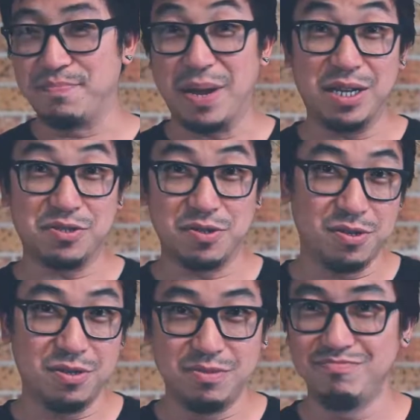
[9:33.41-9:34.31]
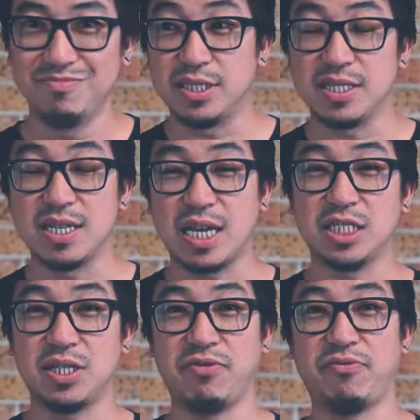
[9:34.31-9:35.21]
Petrol, just in
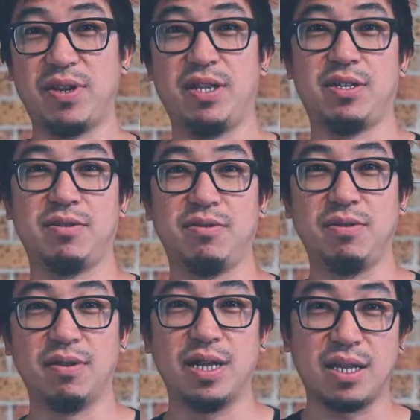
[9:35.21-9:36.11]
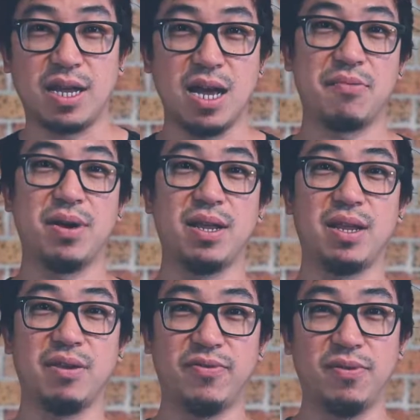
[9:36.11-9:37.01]
case if we need to let the car
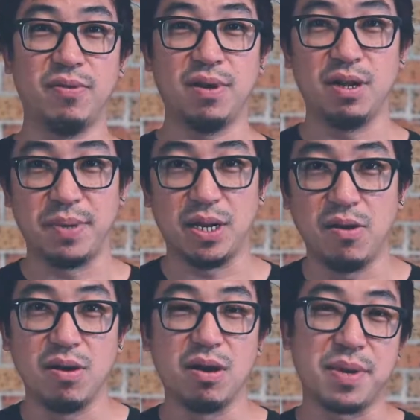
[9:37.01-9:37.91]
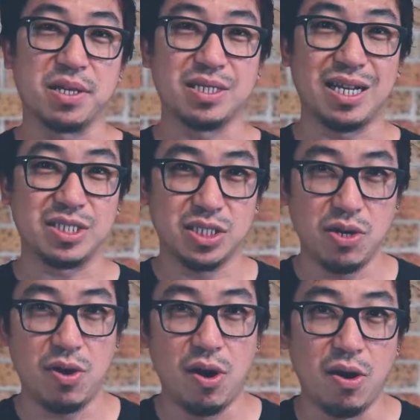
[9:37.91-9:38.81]
running for a little bit longer because it's like
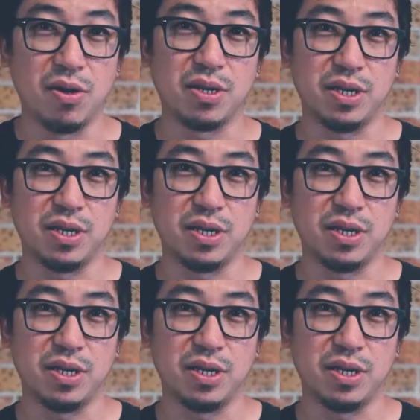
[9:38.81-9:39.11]
so hot,